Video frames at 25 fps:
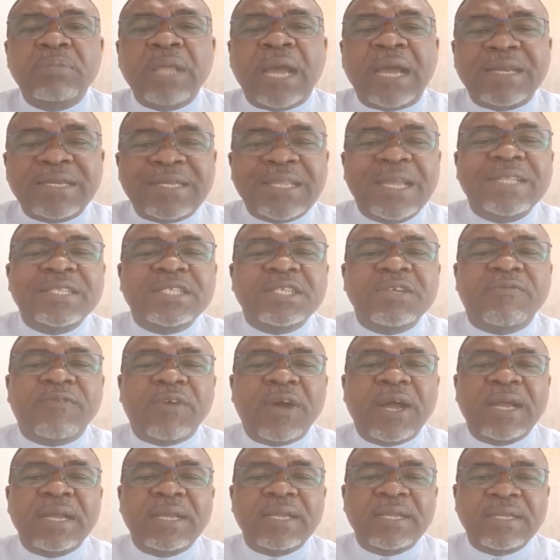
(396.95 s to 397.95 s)

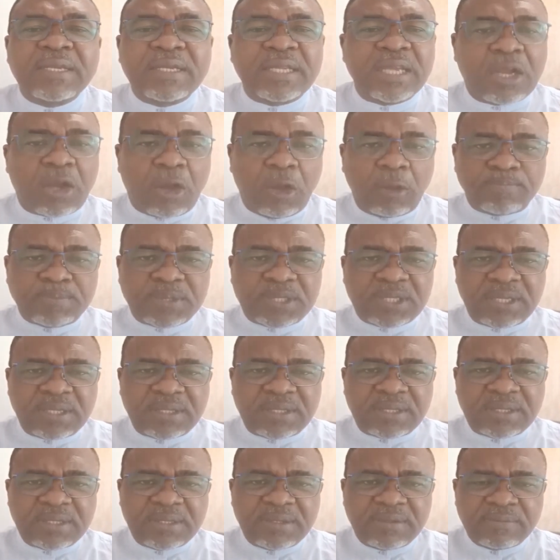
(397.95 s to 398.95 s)
identify the
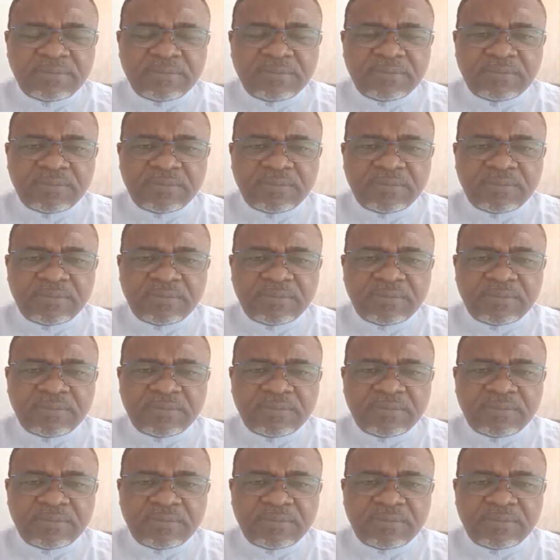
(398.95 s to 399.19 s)
corpses.